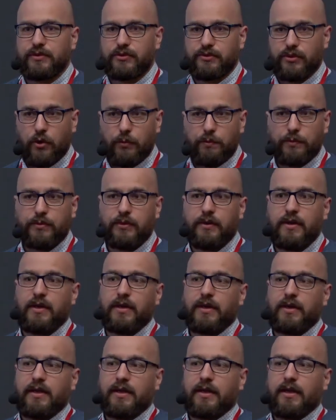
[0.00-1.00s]
shop.
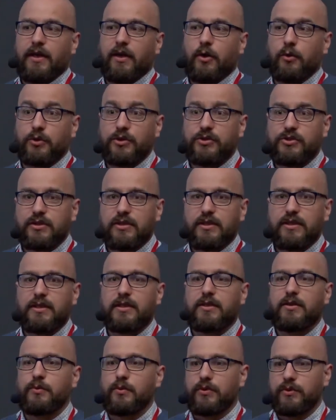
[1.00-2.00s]

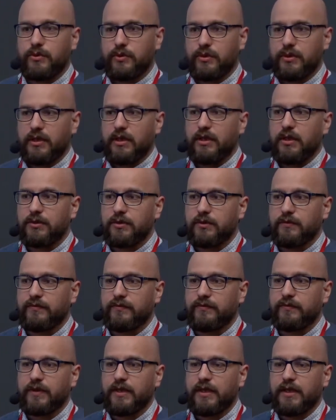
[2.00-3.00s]
Originally, we're doing a lot
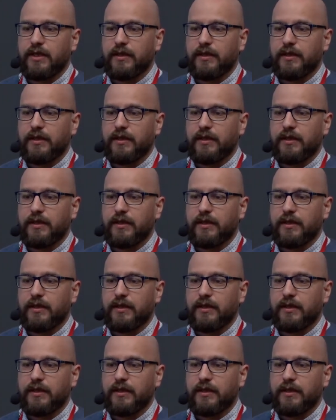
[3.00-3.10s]
of